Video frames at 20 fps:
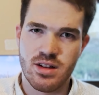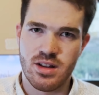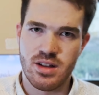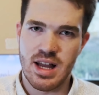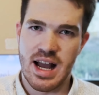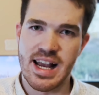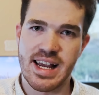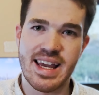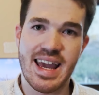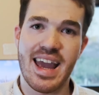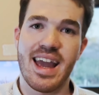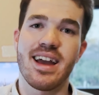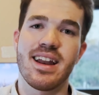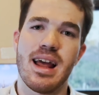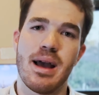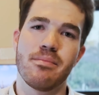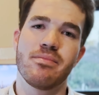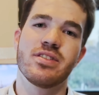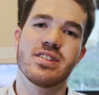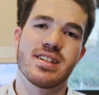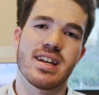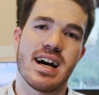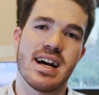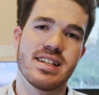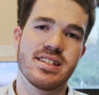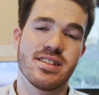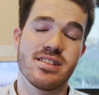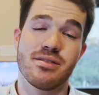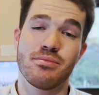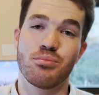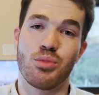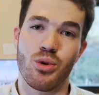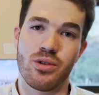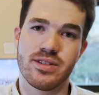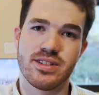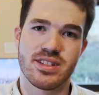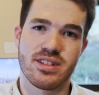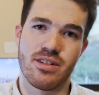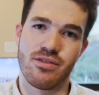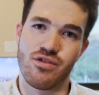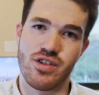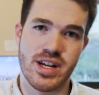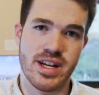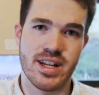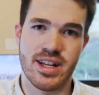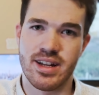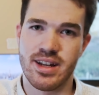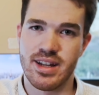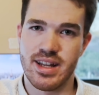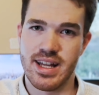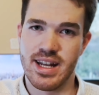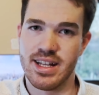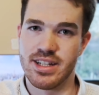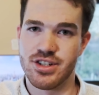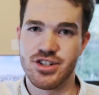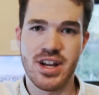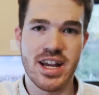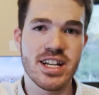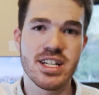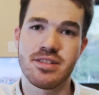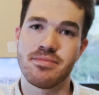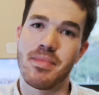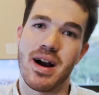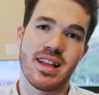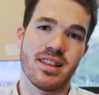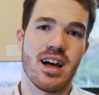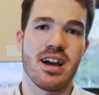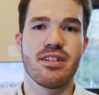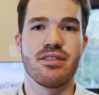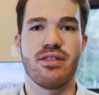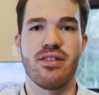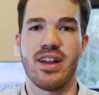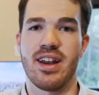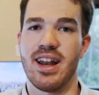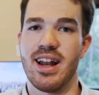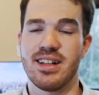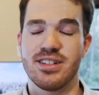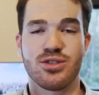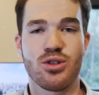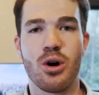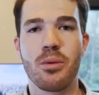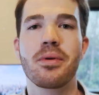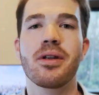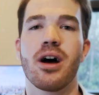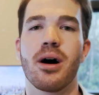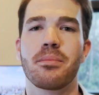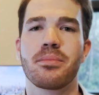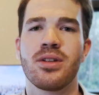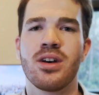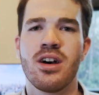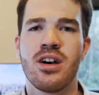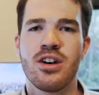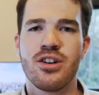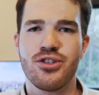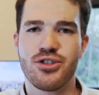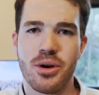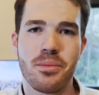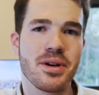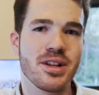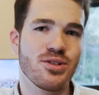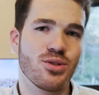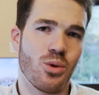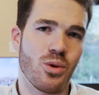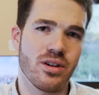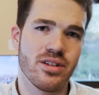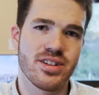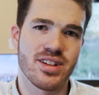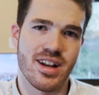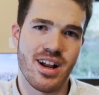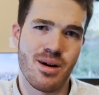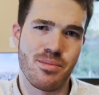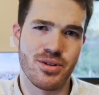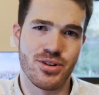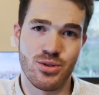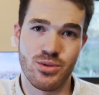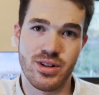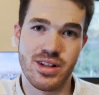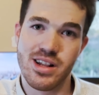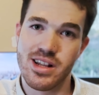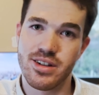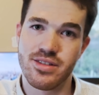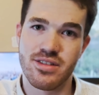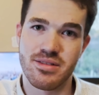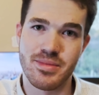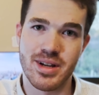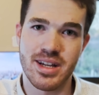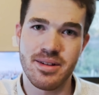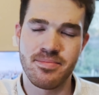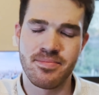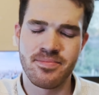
I can't emphasize the importance of reading. It has changed my life and it has opened up so many doors and opportunities for me.